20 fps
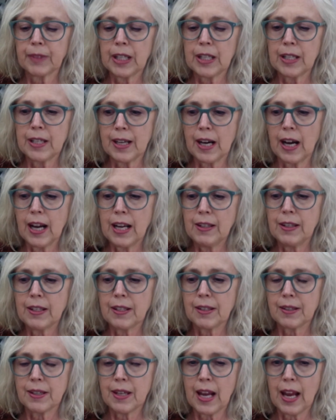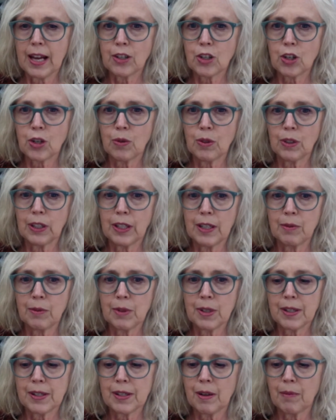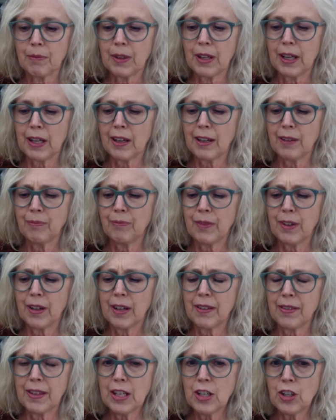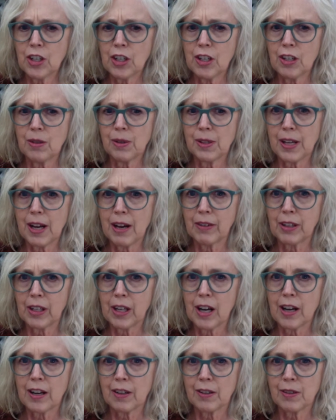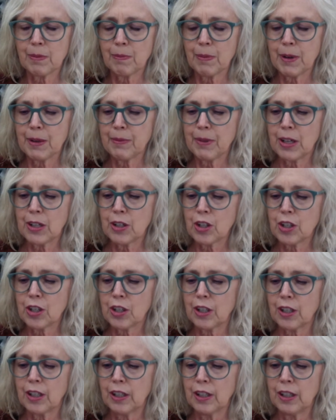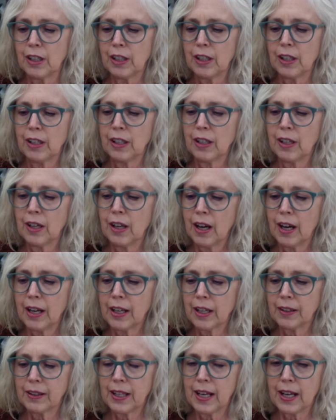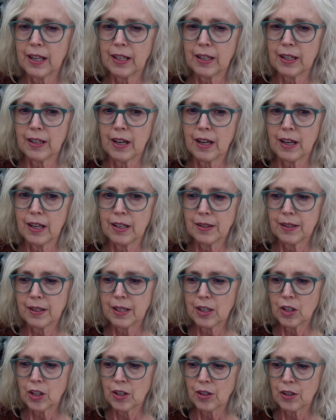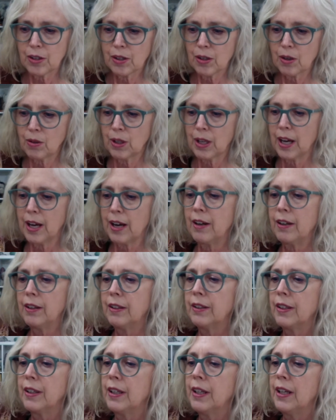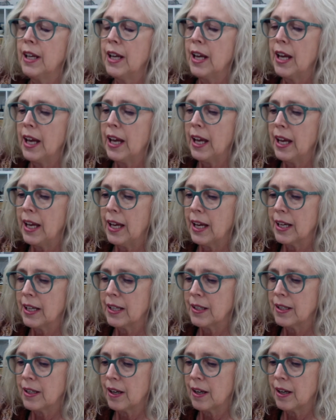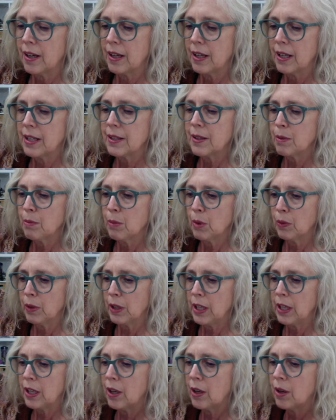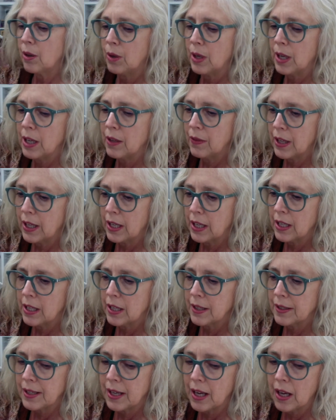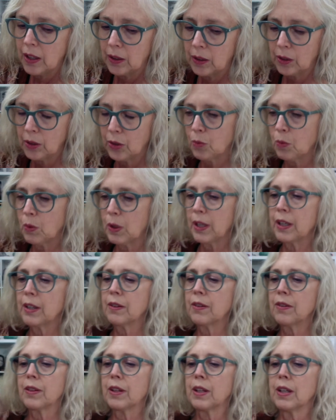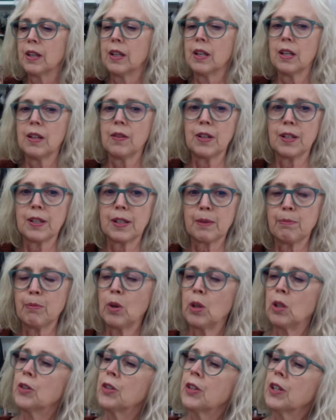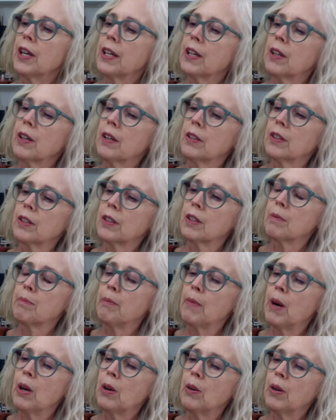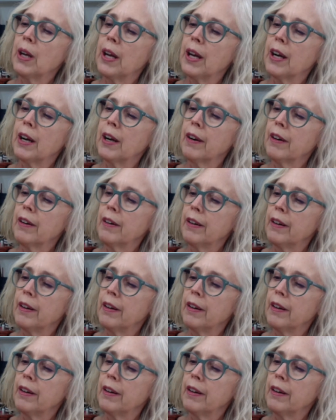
dyed this naturally with something. I think she used avocados, but I'm not sure. I got that at Stitches SoCal, and it's a merino, and then it is held with this multicolored mohair